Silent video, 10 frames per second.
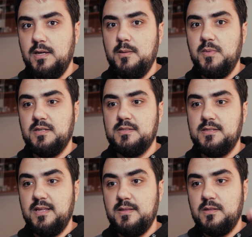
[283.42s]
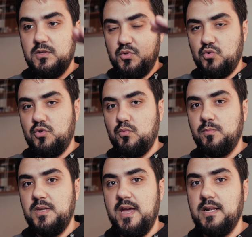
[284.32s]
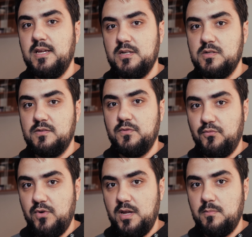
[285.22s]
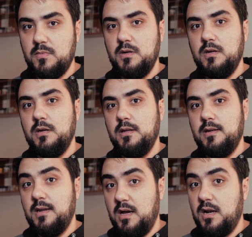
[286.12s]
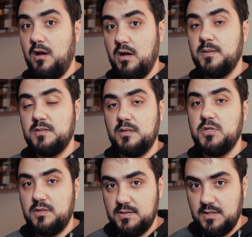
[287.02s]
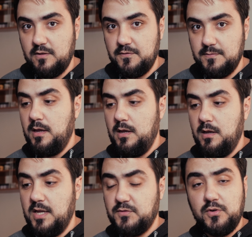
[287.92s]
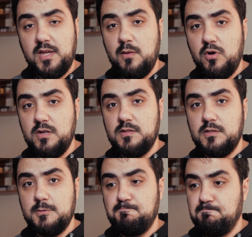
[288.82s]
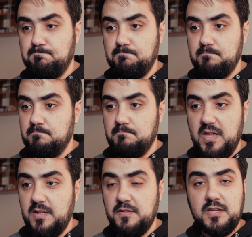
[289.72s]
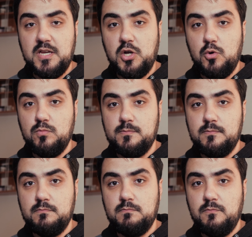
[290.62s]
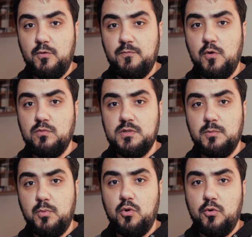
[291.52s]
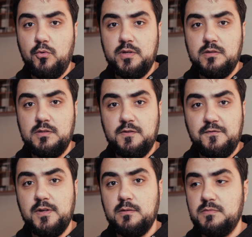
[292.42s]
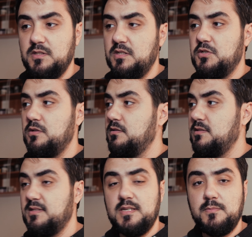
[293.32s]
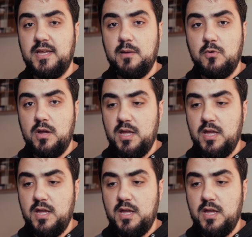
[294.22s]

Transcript: because then the distortion will be at the edges of the frame, not on the subject itself. As for cameras, anything can go. From phone to Polaroid to film to digital to cinema camera,